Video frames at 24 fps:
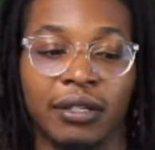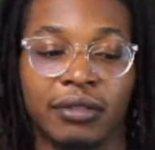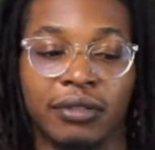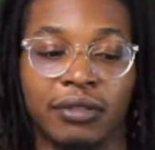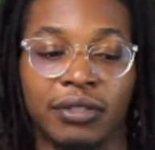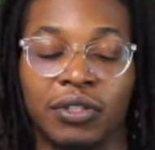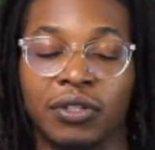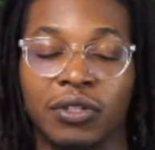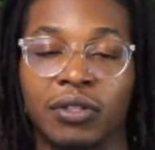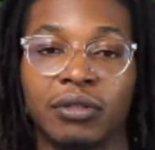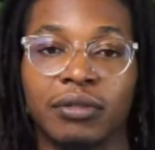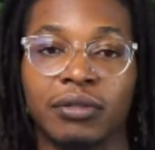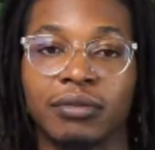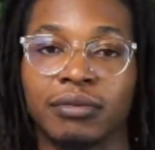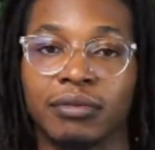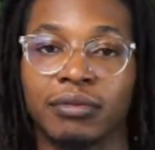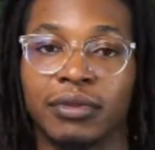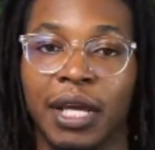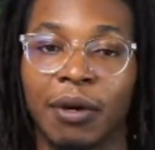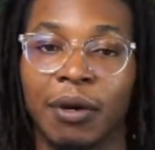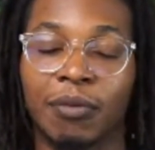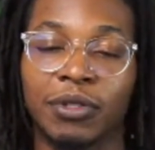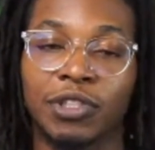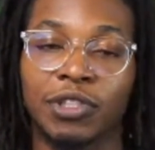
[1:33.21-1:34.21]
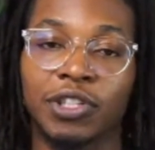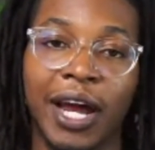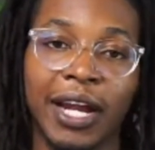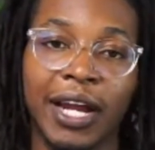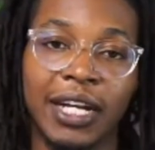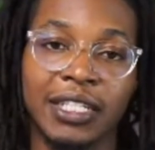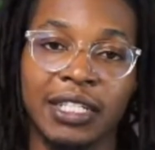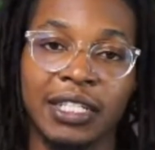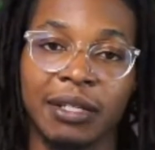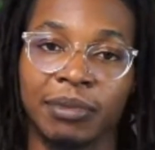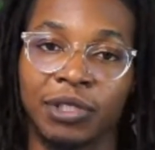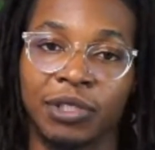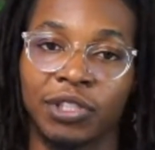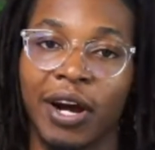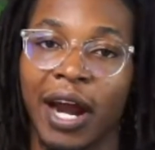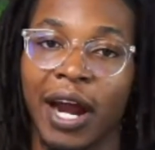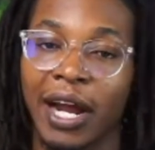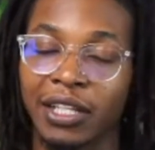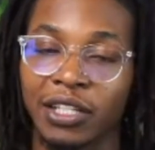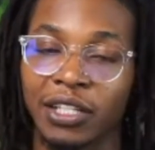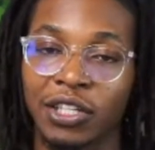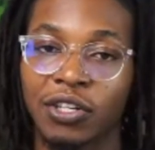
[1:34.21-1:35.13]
you know, they would try to subtract the